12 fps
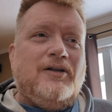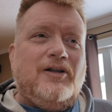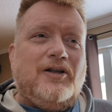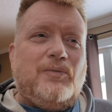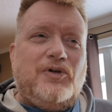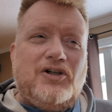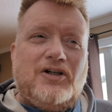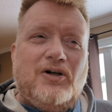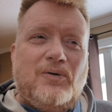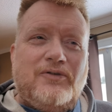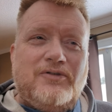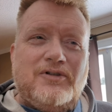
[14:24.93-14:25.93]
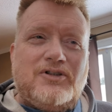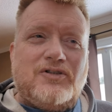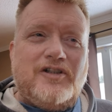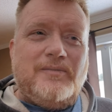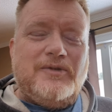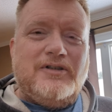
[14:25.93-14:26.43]
like when you're going through the
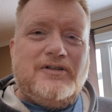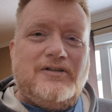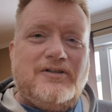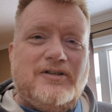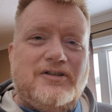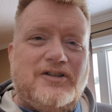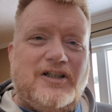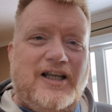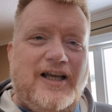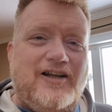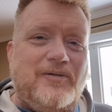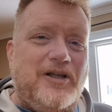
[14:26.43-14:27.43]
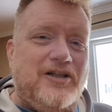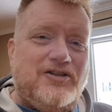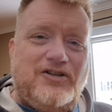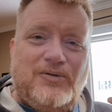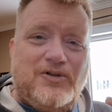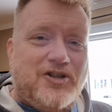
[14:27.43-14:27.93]
treatment, the ketamine is
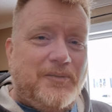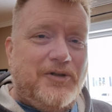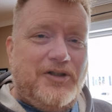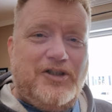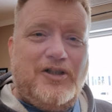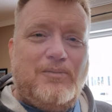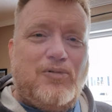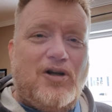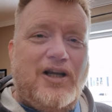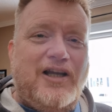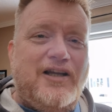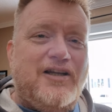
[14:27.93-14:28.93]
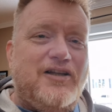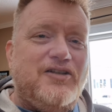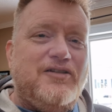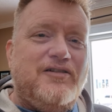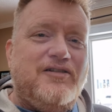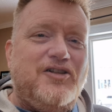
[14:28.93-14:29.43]
doing something to your brain,
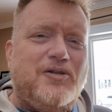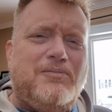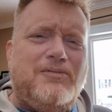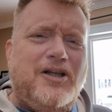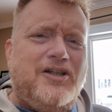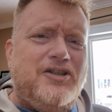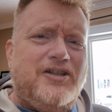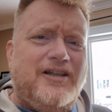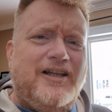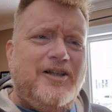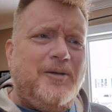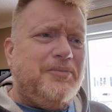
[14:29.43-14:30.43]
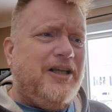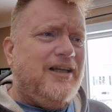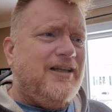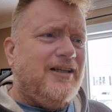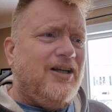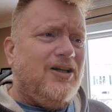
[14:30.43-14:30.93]
and you're, and you end up
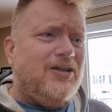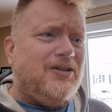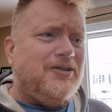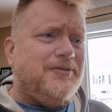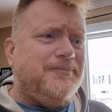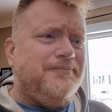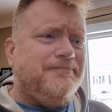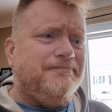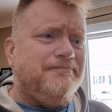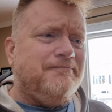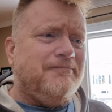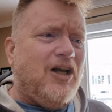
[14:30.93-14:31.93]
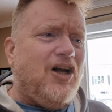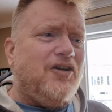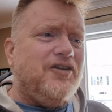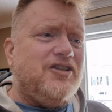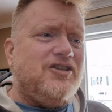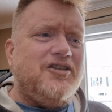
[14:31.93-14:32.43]
getting all all
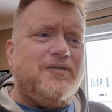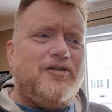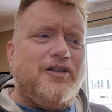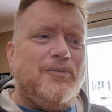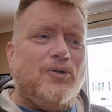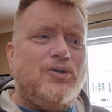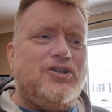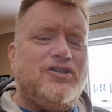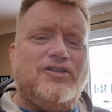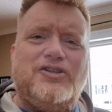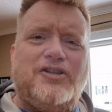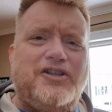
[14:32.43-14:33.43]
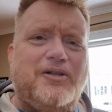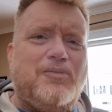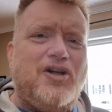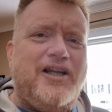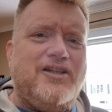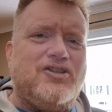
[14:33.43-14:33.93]
these different emotions. Like your
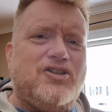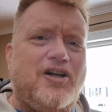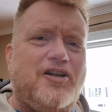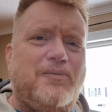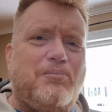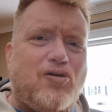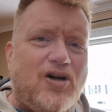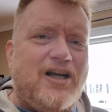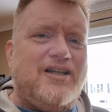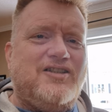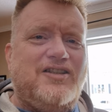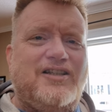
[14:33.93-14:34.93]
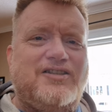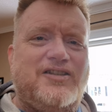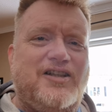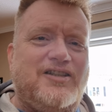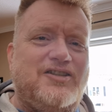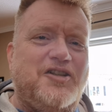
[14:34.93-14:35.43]
brain is trying to process
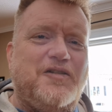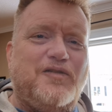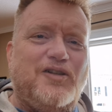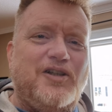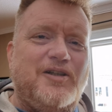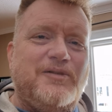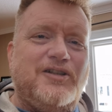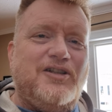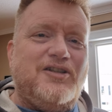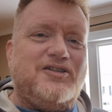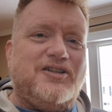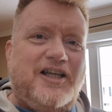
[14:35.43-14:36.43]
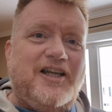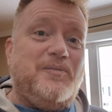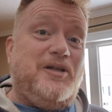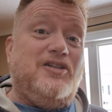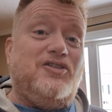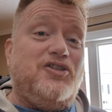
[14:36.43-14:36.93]
things differently because the
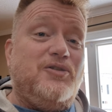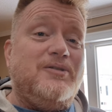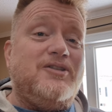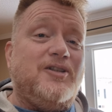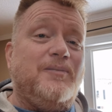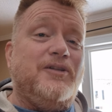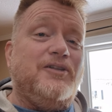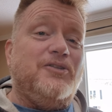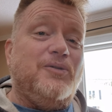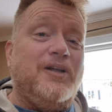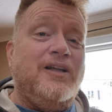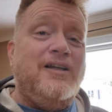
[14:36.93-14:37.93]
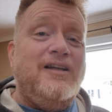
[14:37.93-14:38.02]
ketamine is doing something to it.